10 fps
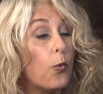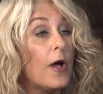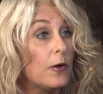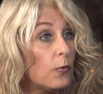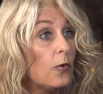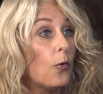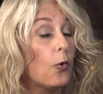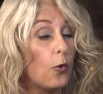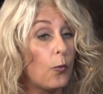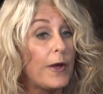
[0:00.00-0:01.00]
one,
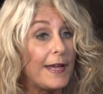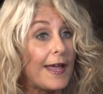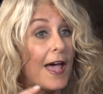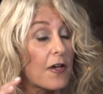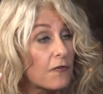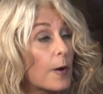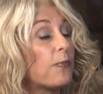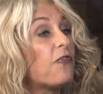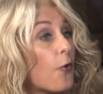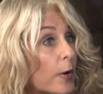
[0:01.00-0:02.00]
we have a
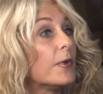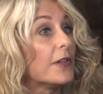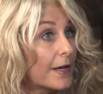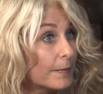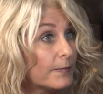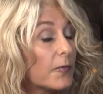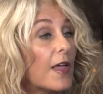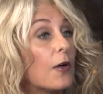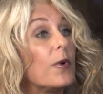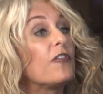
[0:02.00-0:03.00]
formula
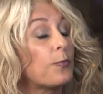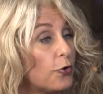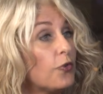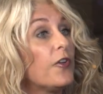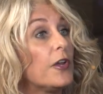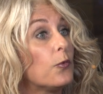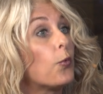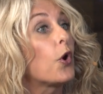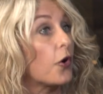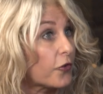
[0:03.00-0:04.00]
that we've
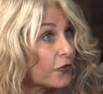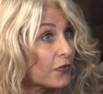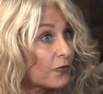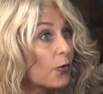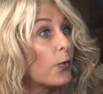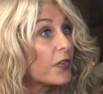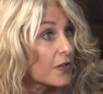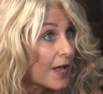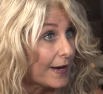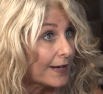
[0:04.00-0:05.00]
proven works with
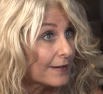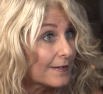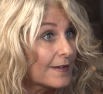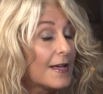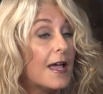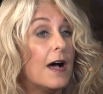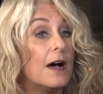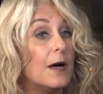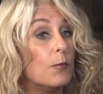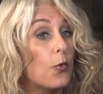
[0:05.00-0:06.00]
clients.
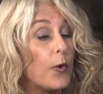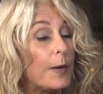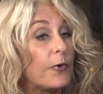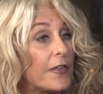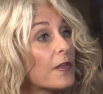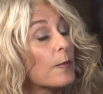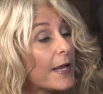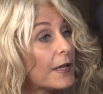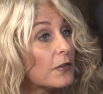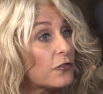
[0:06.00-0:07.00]
Um, we bring
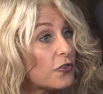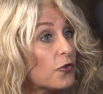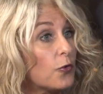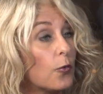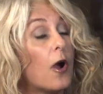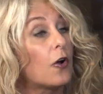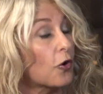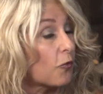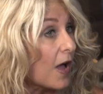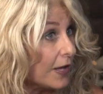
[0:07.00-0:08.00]
them into our
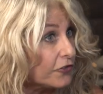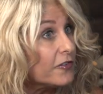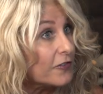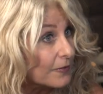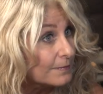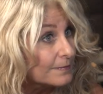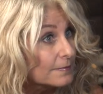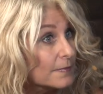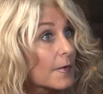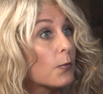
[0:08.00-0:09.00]
garages
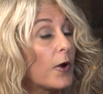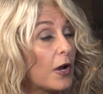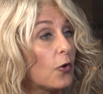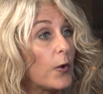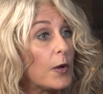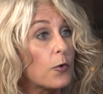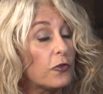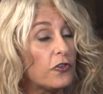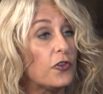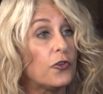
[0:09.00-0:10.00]
where we
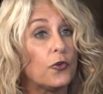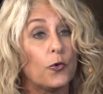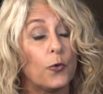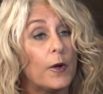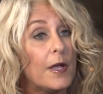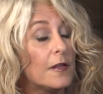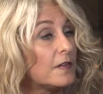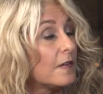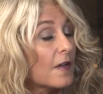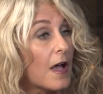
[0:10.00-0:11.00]
will do
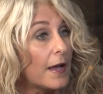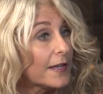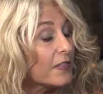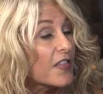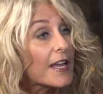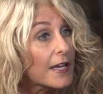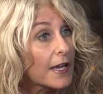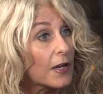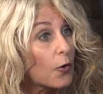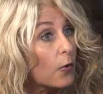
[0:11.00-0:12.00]
design
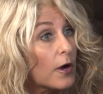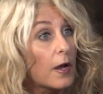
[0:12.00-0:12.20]
thinking,